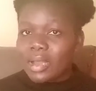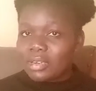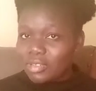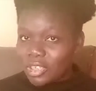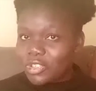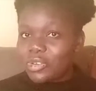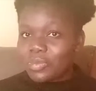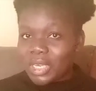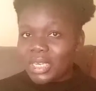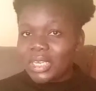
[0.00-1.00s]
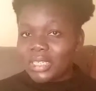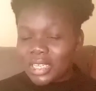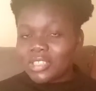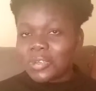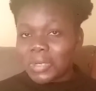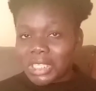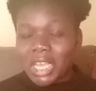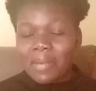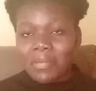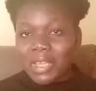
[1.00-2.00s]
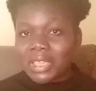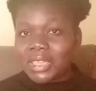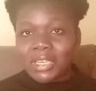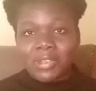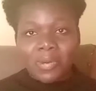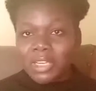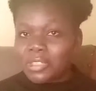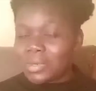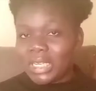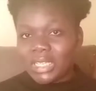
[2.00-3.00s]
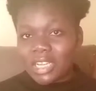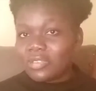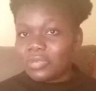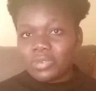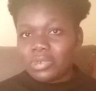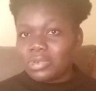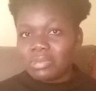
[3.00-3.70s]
trust you me, it gets to a time when they don't want to eat that food.